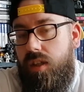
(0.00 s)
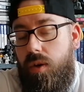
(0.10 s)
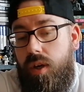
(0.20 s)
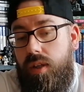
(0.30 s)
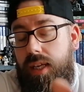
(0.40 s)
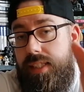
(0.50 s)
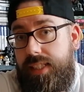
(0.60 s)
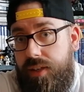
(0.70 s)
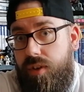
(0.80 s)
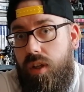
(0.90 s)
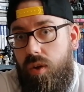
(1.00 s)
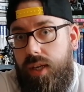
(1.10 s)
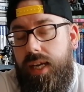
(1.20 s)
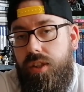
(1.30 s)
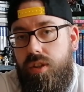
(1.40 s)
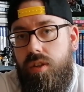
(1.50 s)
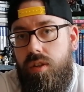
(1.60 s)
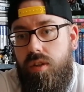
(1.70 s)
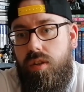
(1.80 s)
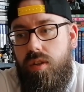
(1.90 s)
so on interior
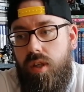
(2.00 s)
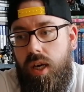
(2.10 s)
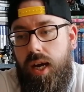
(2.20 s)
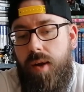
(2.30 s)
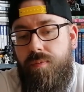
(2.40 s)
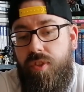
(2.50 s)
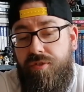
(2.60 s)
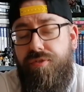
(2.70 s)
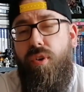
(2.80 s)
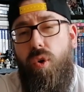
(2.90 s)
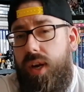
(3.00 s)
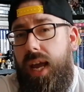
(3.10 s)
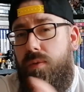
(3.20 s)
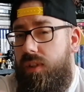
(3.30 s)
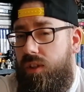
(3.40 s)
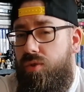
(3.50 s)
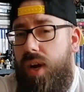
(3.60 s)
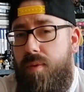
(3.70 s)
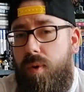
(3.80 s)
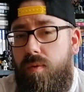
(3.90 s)
locations, the 4K was
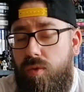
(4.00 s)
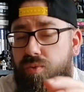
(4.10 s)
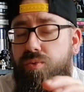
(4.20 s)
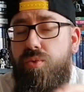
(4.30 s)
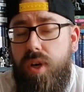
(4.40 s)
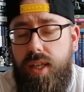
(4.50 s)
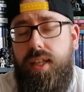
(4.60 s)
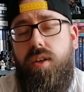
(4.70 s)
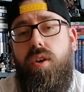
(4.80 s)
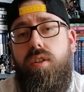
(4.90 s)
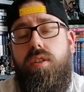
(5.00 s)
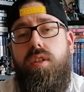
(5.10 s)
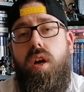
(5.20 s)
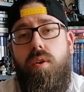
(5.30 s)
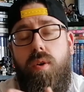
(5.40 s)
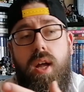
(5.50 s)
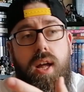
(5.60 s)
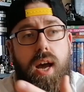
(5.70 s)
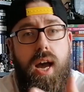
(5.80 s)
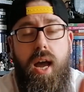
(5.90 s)
incredible. It was really good. So
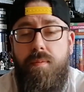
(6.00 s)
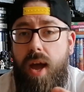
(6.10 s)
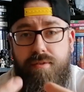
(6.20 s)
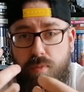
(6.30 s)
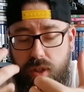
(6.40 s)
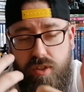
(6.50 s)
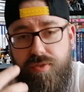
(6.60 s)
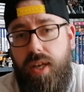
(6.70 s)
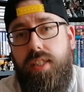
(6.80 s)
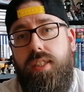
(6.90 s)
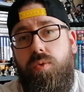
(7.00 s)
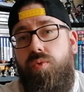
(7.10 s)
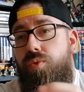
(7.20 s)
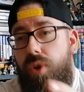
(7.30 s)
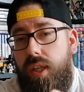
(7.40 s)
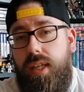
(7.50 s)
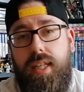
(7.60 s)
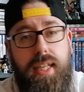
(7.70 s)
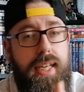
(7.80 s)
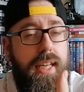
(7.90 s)
everybody's faces was really
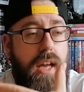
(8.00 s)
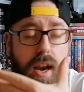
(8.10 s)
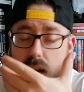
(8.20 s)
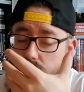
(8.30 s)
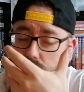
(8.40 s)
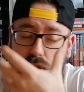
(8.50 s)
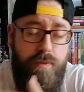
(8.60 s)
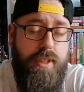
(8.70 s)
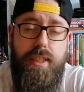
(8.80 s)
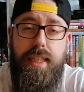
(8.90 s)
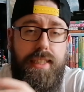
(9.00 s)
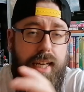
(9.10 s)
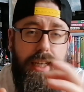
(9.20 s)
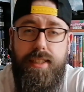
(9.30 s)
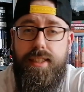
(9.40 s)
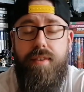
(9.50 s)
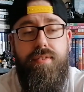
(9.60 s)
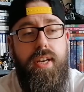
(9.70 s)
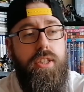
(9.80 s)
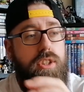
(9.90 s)
clear. It had so much detail and
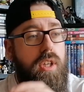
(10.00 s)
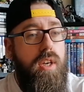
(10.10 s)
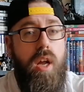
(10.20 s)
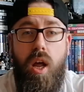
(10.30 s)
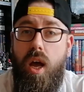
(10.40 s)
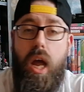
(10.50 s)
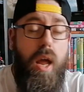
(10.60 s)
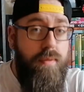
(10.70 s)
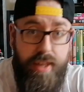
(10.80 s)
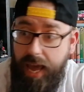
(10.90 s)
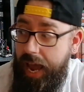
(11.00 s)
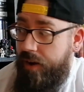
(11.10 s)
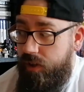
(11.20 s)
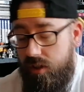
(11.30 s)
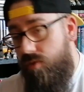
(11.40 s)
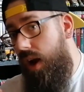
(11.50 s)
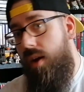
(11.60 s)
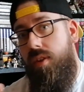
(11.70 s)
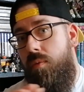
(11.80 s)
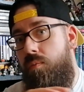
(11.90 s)
definition. The areas
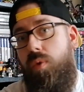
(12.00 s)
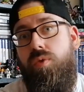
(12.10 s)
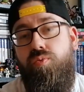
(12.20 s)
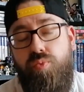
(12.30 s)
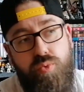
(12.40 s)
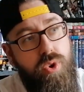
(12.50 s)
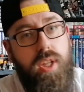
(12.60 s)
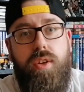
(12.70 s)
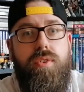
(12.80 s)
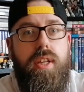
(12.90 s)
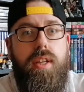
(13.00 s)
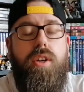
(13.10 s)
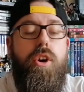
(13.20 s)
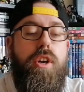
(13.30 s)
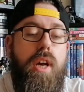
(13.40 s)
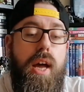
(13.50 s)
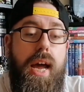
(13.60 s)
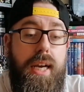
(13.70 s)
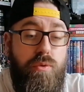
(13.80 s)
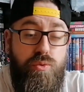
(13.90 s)
around them was really, really good.
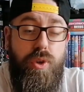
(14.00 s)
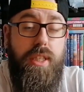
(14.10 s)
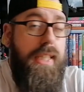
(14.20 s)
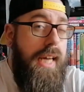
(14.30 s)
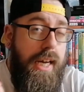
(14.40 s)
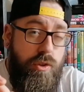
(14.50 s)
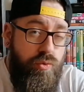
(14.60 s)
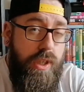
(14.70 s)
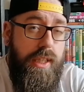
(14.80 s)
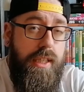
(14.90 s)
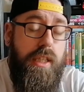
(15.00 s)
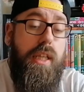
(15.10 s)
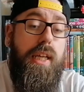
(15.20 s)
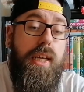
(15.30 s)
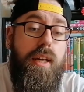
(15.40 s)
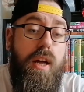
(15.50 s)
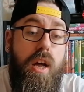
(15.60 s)
And it was really nice, really clear,